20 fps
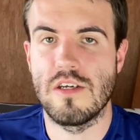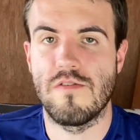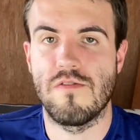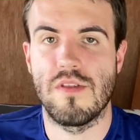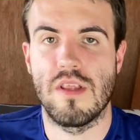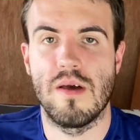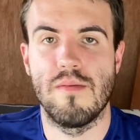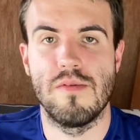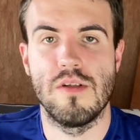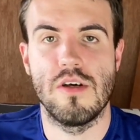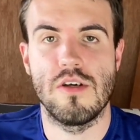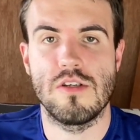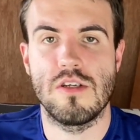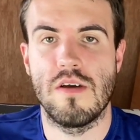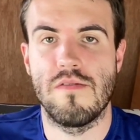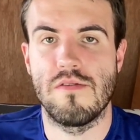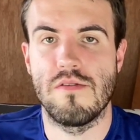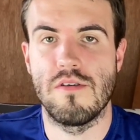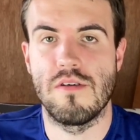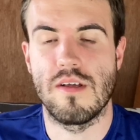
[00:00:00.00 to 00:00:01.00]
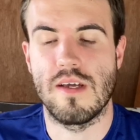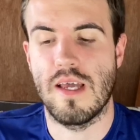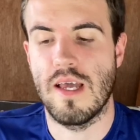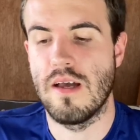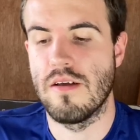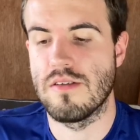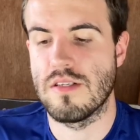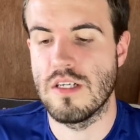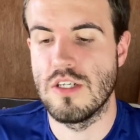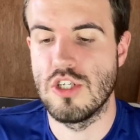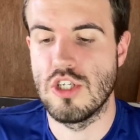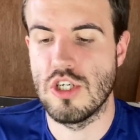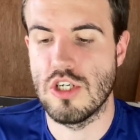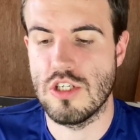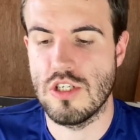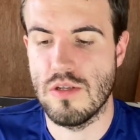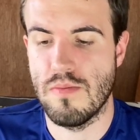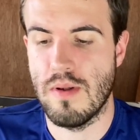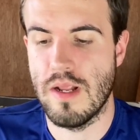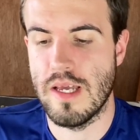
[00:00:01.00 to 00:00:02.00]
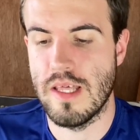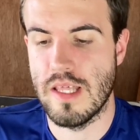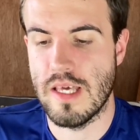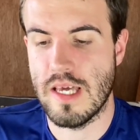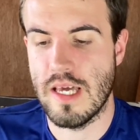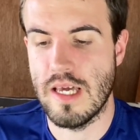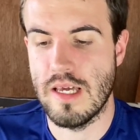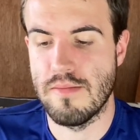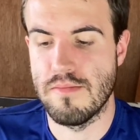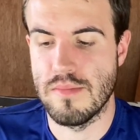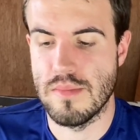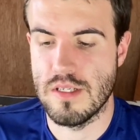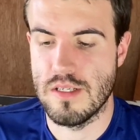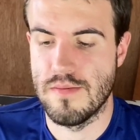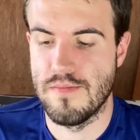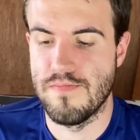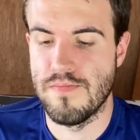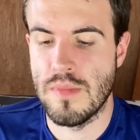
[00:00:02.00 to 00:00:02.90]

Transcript: for them not to have their own accounts and just to play the games.